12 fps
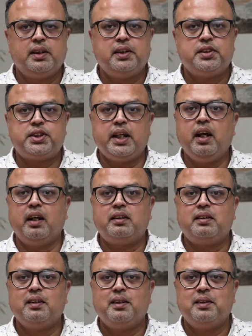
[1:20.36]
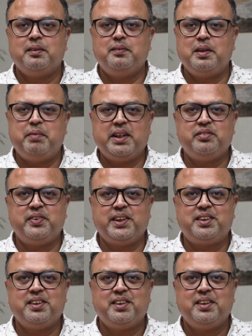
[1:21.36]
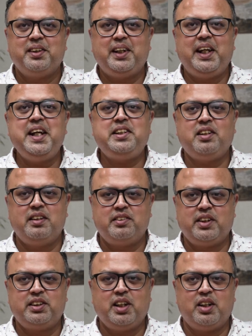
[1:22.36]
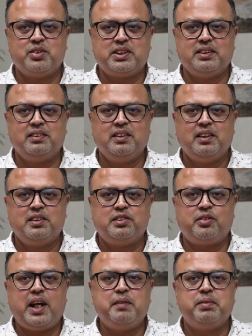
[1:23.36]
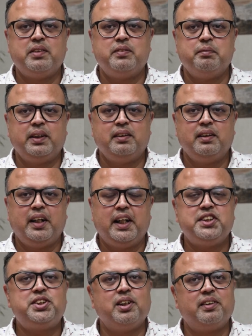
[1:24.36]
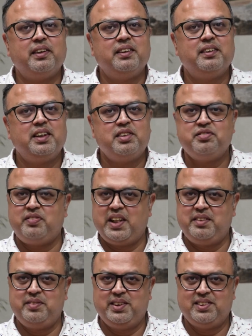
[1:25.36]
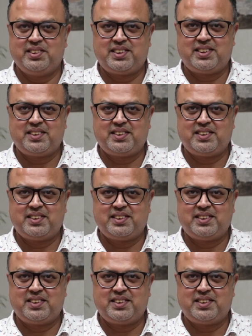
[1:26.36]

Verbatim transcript: Sehat will benefit 800,000 tribal women and children in five years.